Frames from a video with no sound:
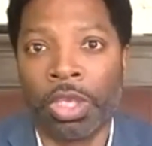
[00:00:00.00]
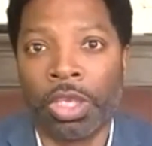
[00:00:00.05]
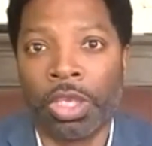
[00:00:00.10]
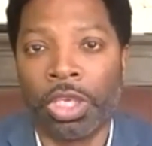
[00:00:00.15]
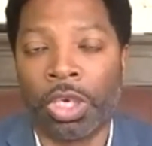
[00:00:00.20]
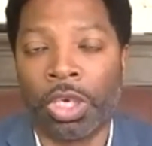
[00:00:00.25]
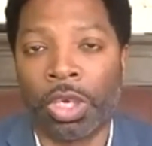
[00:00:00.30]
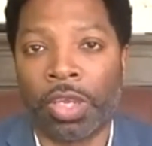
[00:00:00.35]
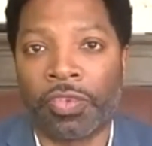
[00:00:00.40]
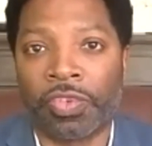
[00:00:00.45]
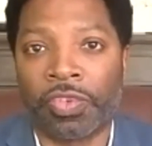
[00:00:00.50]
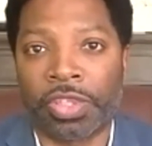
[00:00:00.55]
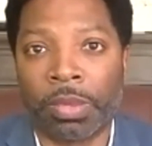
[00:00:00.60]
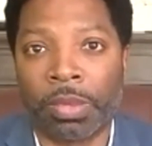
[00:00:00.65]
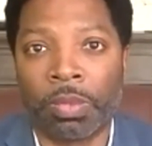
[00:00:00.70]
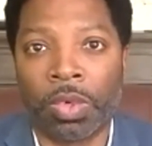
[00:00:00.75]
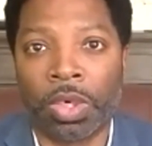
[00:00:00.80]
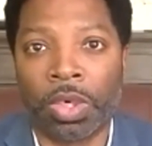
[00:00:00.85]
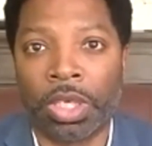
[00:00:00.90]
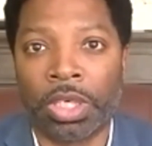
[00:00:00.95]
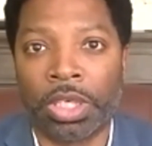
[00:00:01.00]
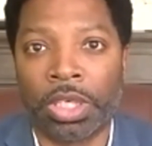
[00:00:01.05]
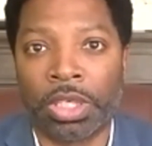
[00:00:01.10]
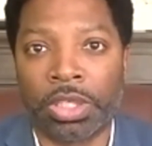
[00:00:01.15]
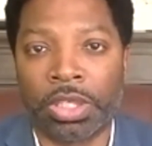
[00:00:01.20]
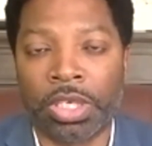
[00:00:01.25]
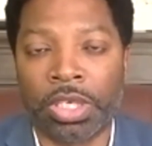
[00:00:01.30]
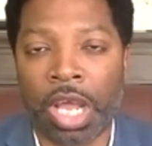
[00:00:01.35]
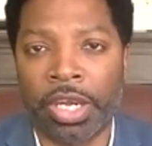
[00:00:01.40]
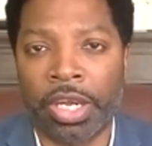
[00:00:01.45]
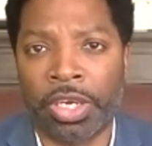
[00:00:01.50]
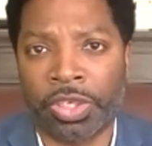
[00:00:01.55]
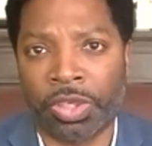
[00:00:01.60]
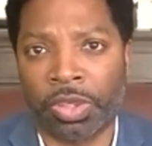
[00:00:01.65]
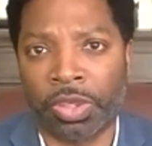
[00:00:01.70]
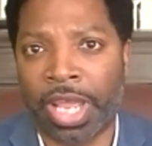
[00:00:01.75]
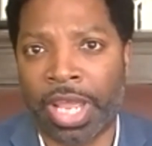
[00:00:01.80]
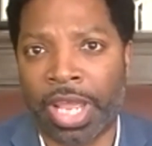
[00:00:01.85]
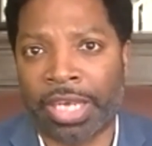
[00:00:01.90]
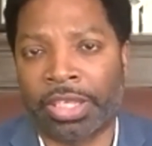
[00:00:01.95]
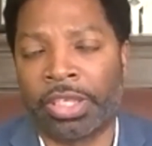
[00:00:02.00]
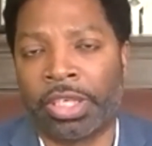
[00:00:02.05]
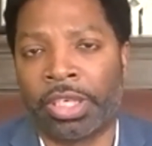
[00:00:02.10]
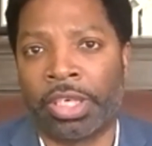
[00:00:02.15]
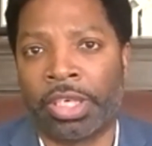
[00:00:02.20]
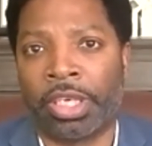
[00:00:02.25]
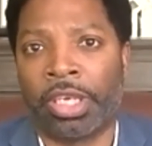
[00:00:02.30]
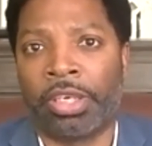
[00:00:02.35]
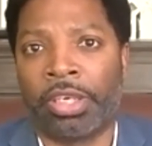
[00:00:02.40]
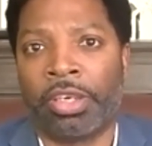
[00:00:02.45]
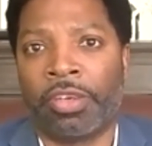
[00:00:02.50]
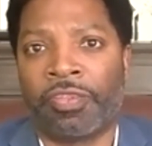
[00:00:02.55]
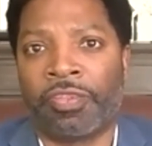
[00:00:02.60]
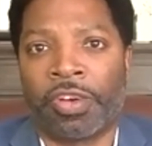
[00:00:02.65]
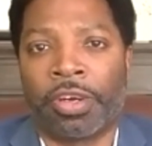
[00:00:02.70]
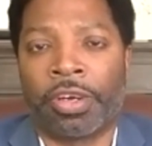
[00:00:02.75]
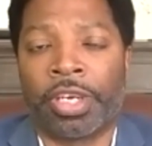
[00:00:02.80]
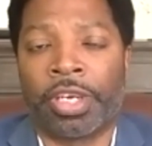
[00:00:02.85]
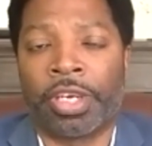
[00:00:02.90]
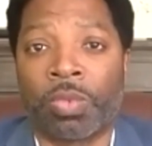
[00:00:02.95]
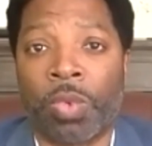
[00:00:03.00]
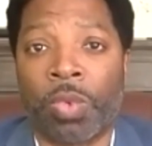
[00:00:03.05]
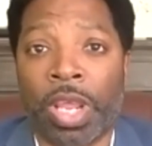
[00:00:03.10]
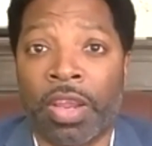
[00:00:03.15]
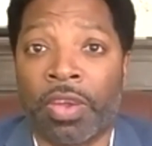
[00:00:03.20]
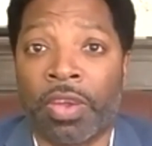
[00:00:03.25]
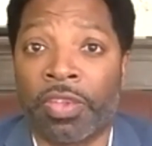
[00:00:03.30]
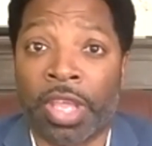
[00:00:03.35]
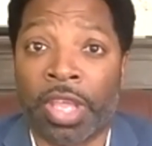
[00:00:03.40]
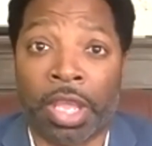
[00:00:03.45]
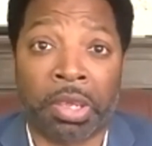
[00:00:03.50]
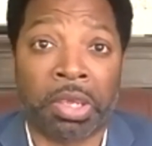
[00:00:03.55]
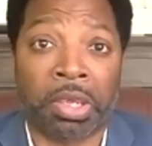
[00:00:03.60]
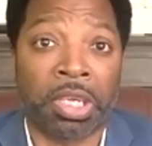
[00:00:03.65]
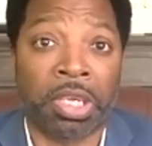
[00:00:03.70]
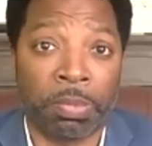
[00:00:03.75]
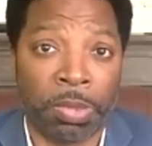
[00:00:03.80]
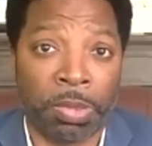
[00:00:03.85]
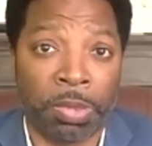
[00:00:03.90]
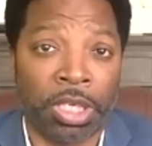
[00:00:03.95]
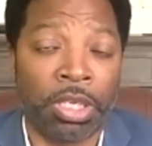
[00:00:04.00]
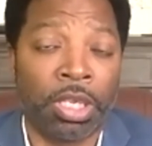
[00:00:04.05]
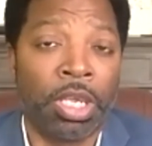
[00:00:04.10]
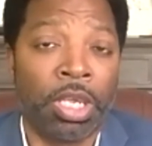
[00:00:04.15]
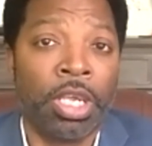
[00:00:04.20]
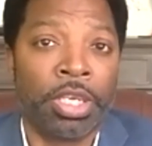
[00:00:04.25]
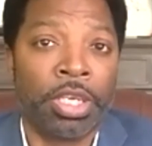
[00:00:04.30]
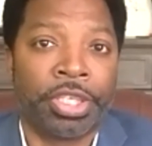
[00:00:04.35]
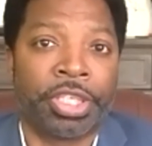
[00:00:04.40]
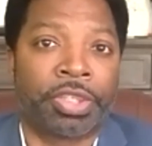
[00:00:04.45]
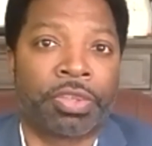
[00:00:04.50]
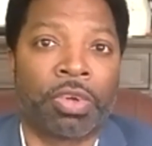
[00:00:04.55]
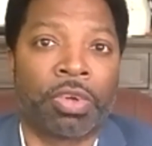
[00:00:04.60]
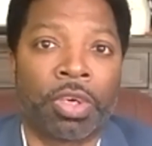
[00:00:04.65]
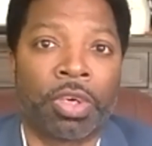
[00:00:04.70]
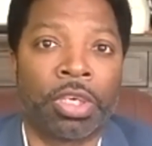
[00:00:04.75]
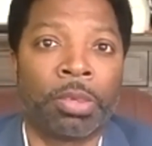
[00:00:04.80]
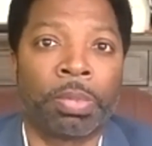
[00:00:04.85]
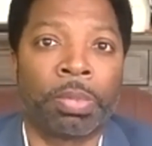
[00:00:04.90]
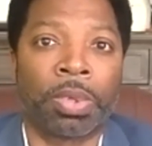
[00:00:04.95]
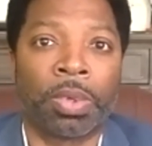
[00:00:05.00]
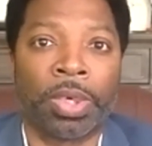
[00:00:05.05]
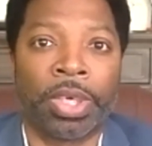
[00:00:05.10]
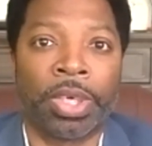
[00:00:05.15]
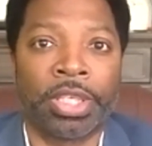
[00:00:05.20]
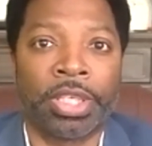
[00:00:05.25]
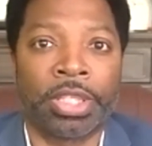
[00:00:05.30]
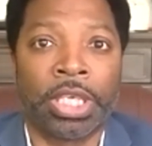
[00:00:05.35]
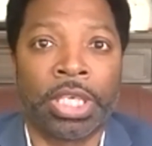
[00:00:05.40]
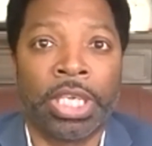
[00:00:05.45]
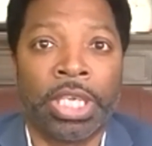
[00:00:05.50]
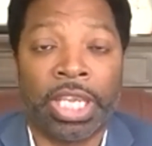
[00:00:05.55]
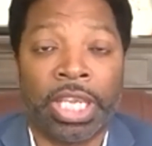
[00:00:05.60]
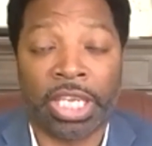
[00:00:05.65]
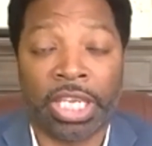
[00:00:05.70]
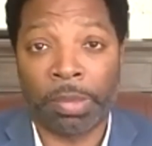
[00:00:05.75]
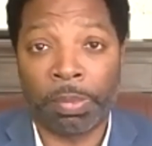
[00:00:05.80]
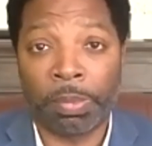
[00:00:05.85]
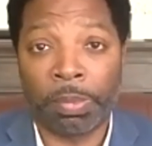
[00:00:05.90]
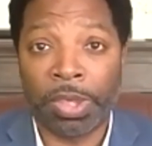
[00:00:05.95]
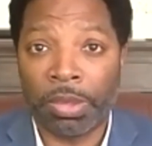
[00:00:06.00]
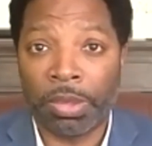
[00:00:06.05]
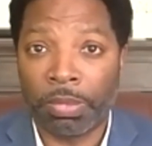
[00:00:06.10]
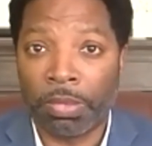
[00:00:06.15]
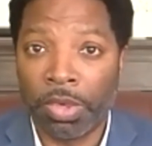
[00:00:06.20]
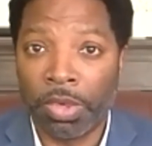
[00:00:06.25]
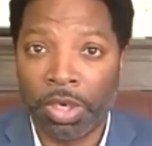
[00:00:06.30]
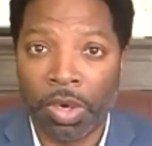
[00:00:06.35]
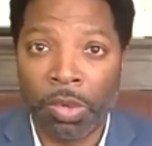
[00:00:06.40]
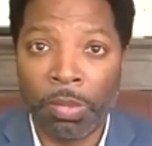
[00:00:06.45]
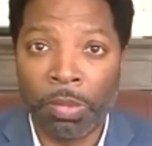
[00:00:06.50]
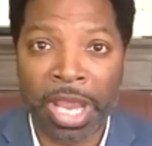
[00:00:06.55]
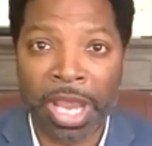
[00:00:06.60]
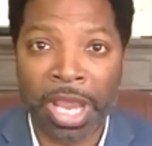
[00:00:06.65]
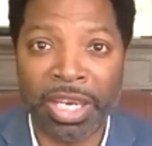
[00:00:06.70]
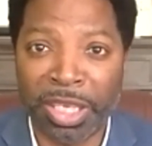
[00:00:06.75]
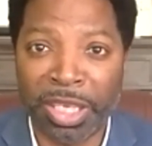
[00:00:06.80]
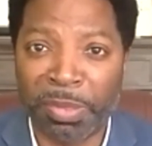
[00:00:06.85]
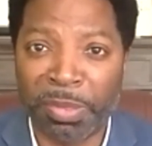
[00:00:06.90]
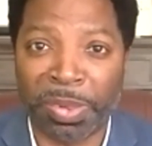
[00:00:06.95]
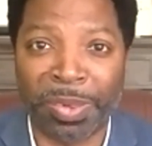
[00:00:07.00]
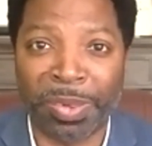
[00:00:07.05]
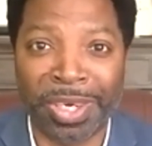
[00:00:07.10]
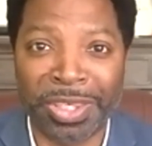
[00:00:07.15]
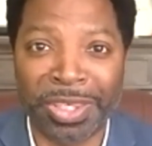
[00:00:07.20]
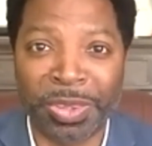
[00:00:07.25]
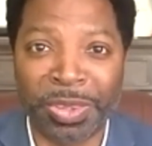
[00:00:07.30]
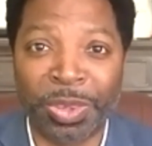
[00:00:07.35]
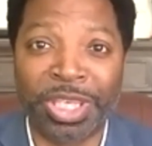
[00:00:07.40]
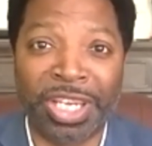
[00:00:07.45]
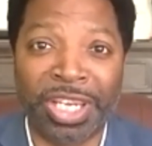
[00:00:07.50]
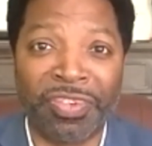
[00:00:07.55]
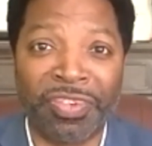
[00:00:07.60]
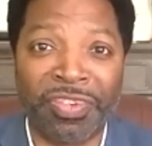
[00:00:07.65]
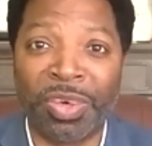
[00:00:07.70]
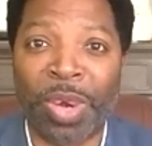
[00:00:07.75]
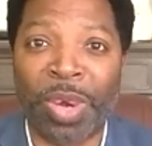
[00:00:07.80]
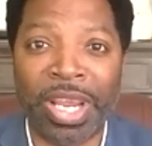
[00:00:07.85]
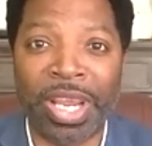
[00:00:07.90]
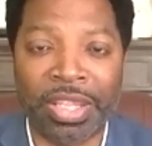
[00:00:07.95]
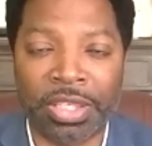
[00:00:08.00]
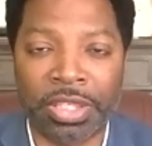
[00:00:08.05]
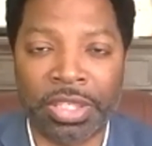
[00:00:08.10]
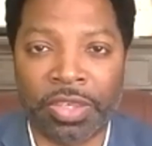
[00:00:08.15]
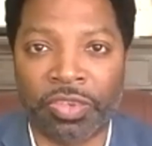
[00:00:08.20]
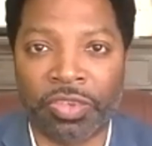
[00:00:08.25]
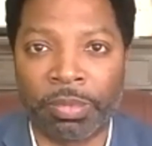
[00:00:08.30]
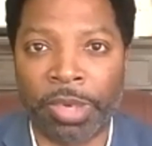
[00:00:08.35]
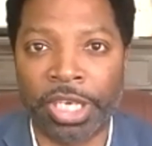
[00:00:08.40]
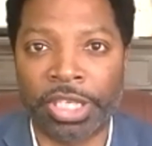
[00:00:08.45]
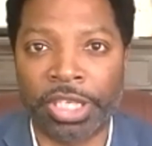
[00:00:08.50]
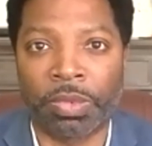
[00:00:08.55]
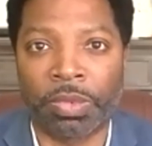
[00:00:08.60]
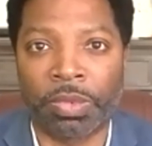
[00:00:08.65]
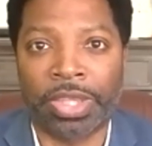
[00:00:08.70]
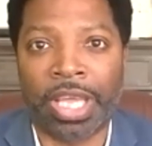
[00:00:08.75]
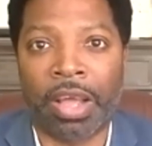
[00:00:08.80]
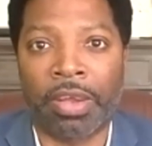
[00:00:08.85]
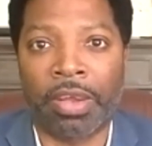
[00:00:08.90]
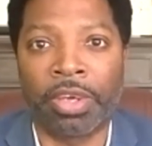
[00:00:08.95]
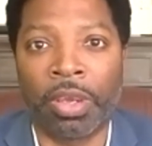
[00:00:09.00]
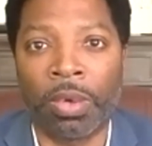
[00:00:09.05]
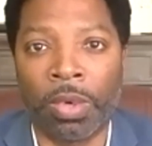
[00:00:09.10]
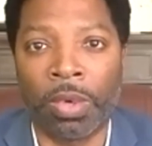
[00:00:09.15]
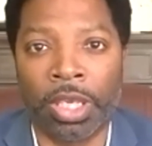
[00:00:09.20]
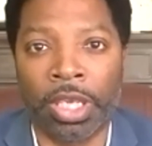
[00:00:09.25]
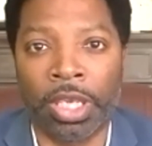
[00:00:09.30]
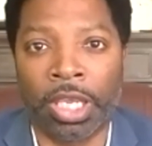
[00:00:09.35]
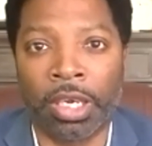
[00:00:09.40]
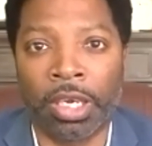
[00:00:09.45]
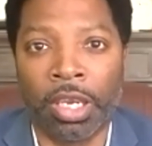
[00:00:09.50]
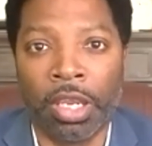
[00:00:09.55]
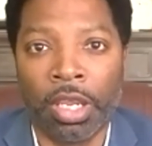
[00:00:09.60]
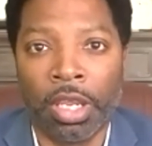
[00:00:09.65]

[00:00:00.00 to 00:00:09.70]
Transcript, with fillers: you know if someone is not necessarily acting in a nefarious way or they could be disgruntled employees it could be you know mainly employees who are giving away this information without knowing it